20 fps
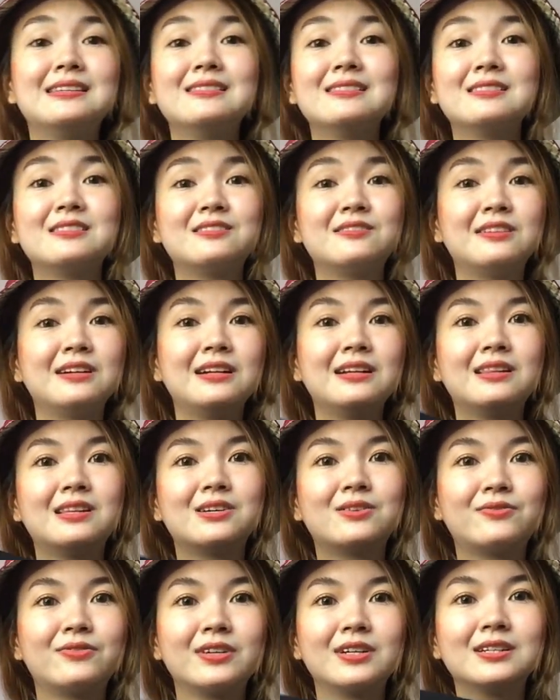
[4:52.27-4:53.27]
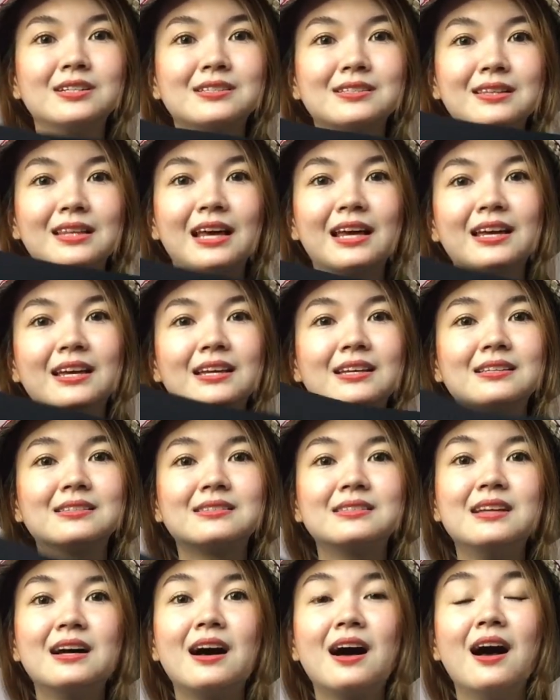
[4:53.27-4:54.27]
this is really the first
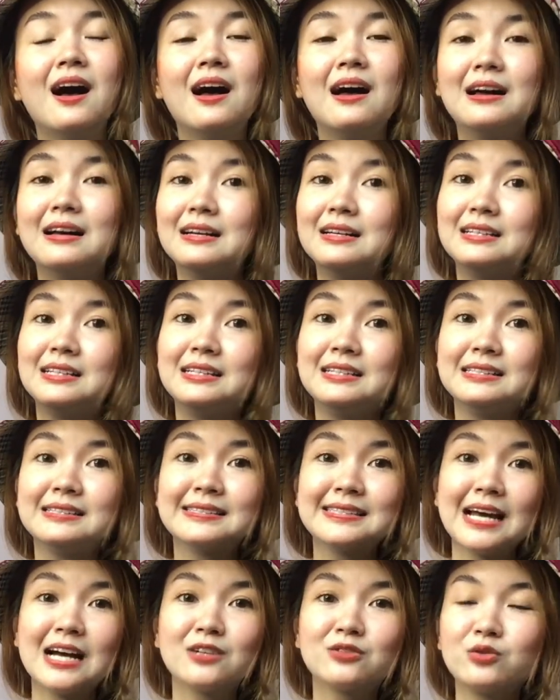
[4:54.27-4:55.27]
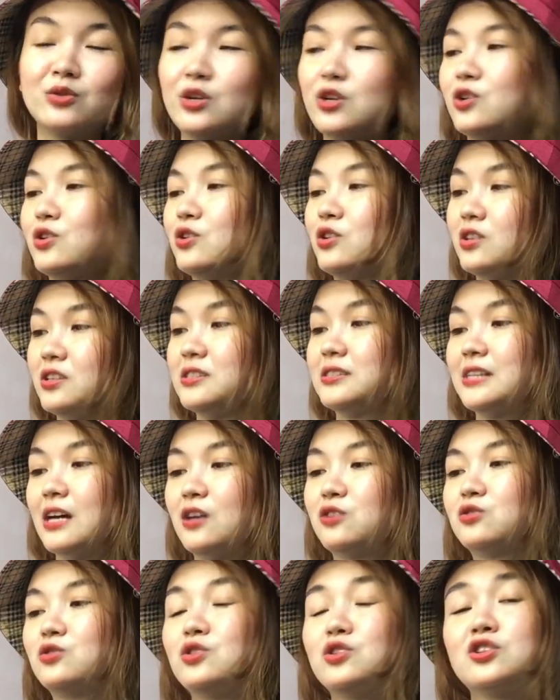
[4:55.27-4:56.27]
leggings na insakto lang,
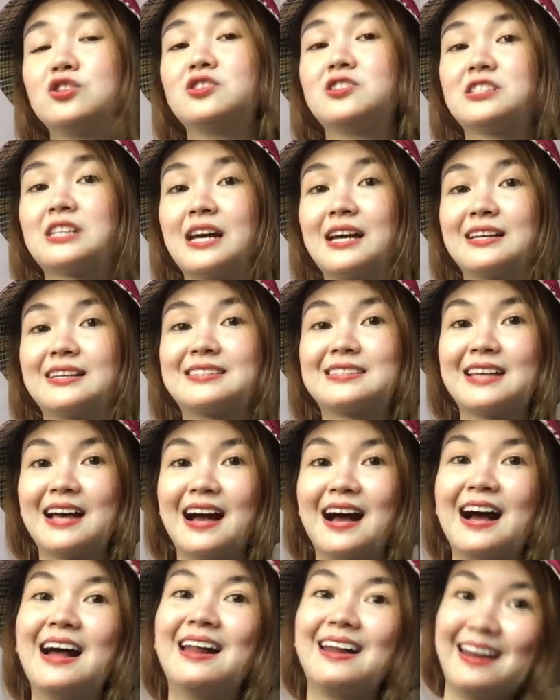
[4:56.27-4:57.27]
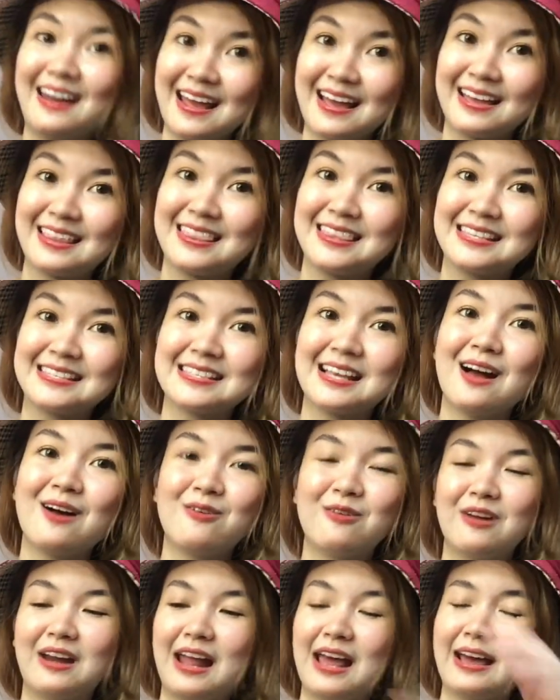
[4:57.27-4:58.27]
insakto gud siya sa length sa
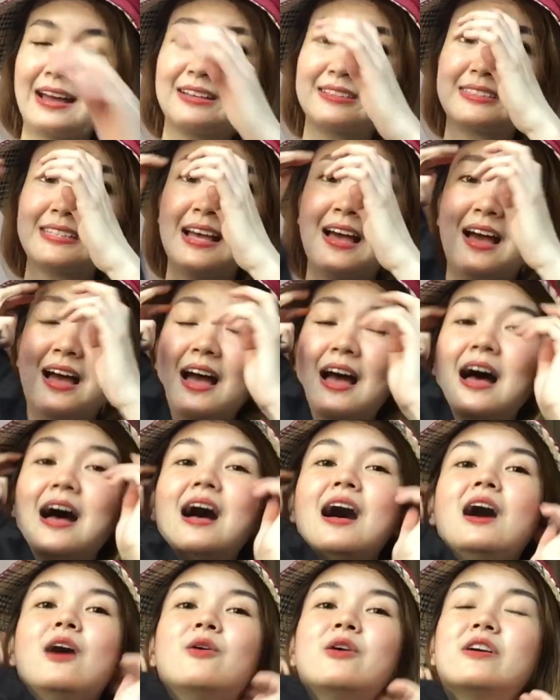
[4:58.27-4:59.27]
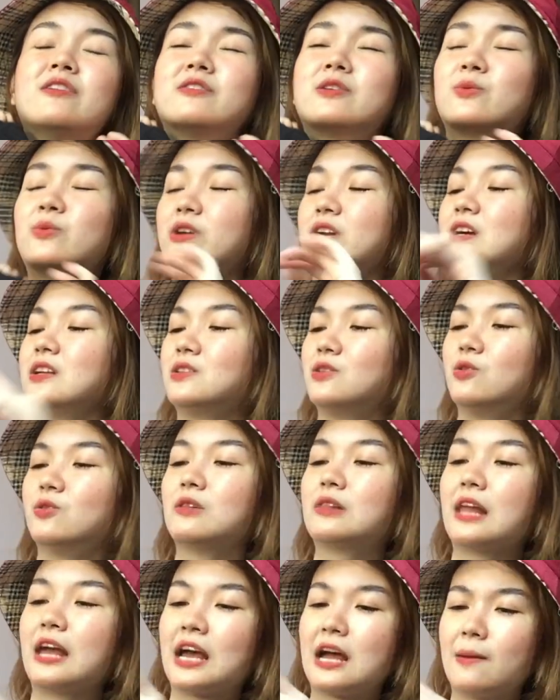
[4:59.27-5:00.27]
akong legs. However, what I
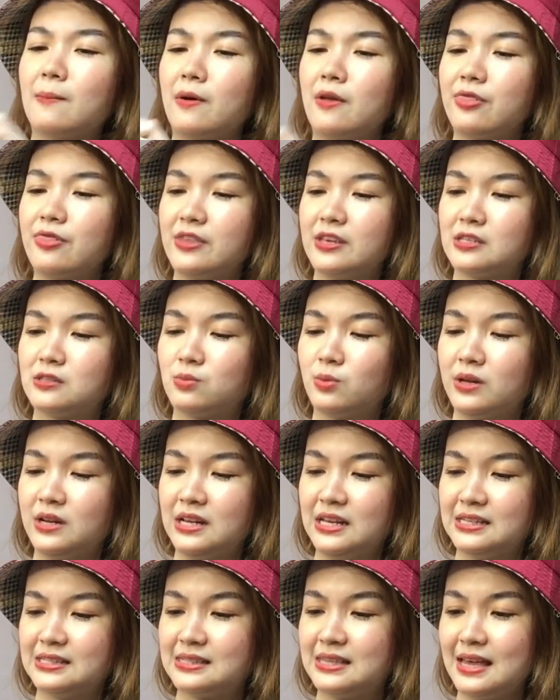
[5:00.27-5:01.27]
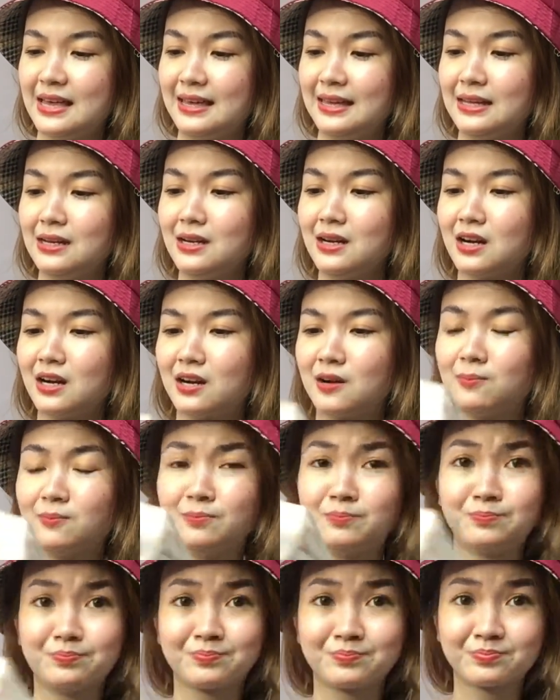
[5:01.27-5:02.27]
don't like about this one is the
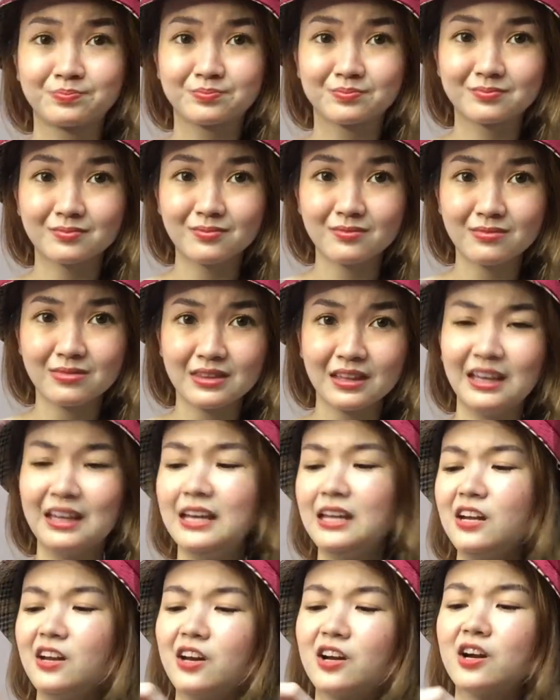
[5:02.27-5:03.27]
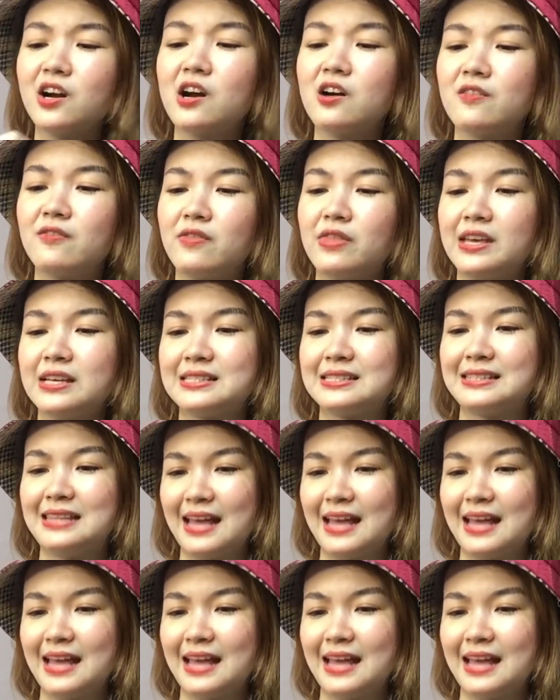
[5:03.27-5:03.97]
inner of these